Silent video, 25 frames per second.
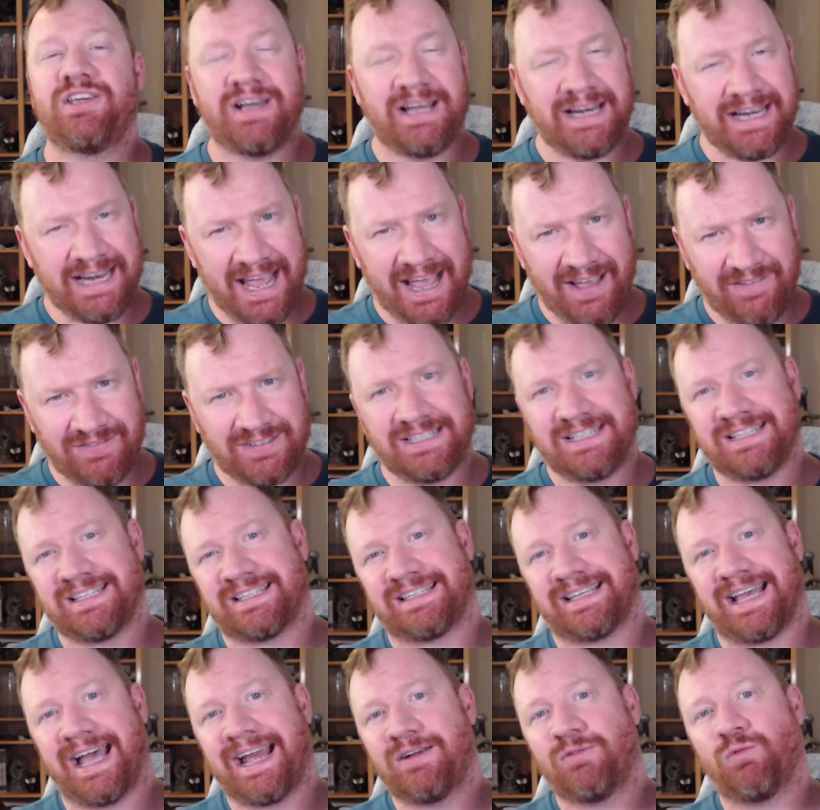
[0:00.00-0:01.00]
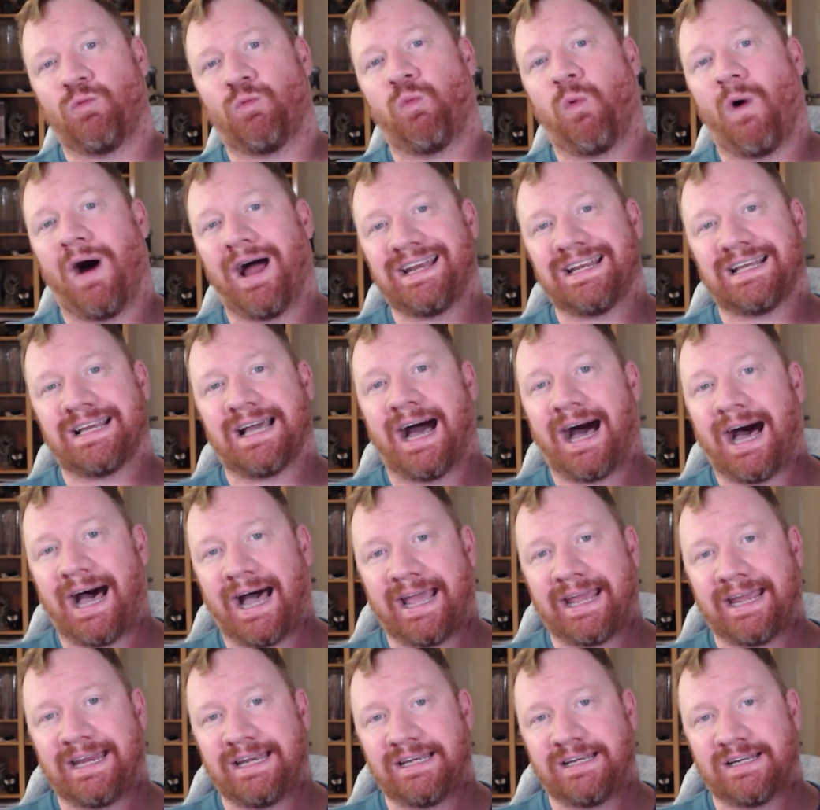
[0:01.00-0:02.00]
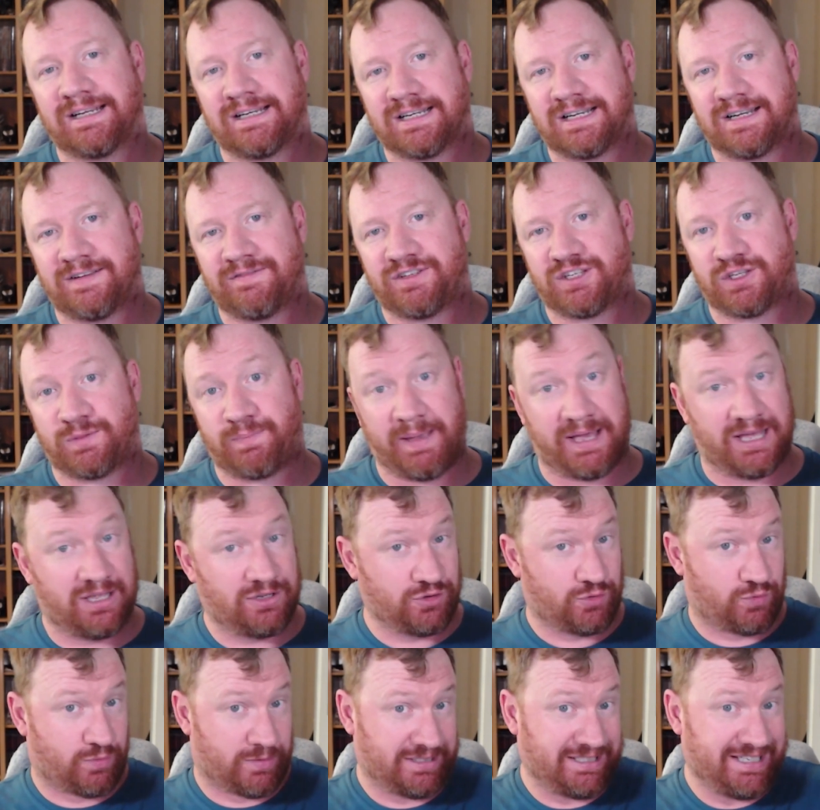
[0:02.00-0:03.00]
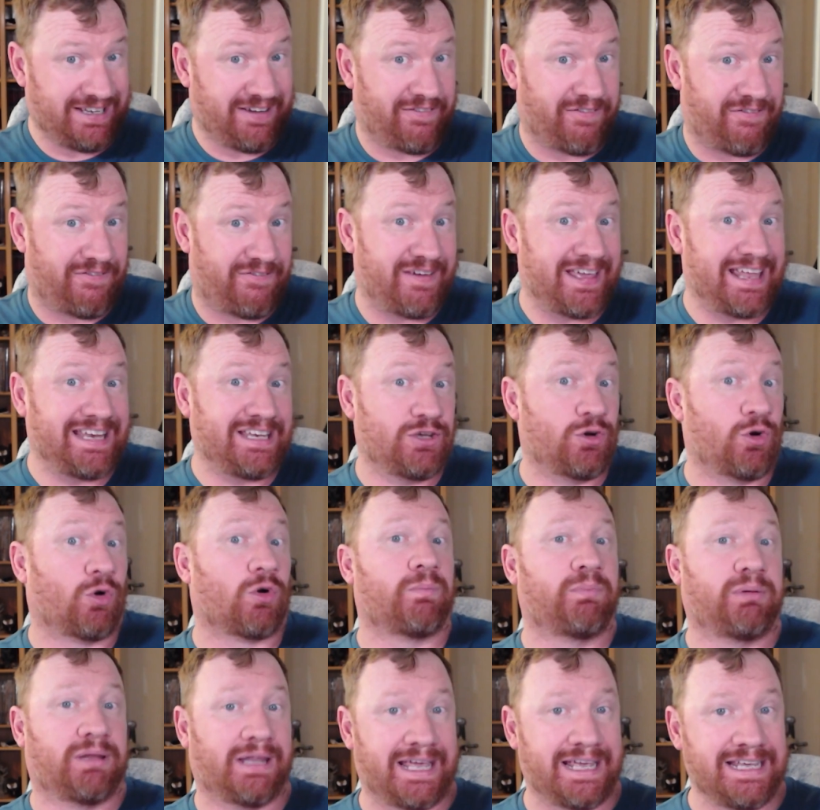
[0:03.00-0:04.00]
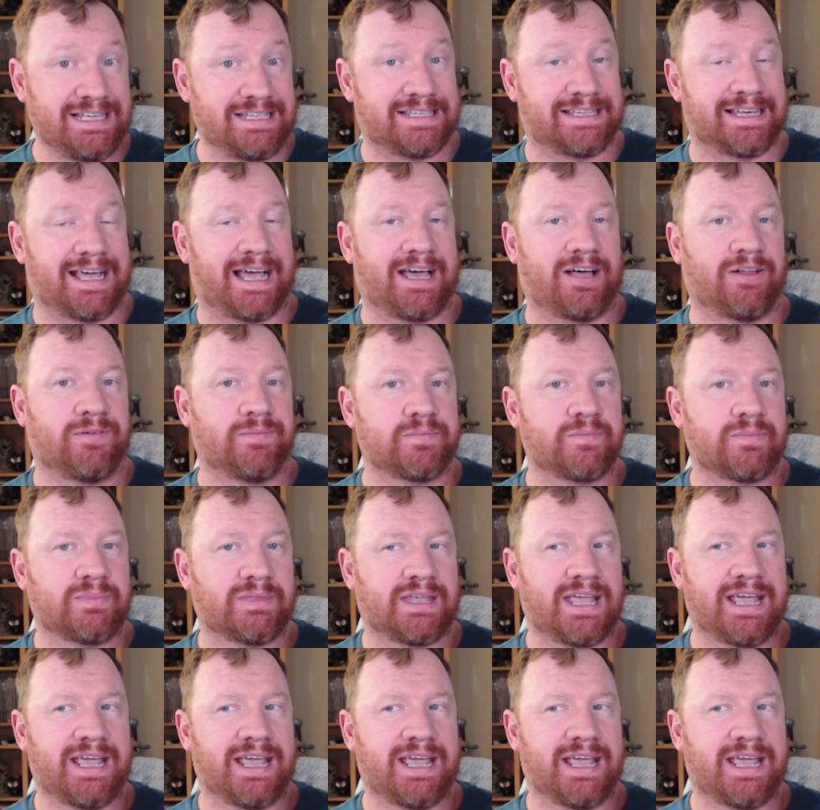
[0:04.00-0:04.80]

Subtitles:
kind of have to decide what kind of spells really fit your play style,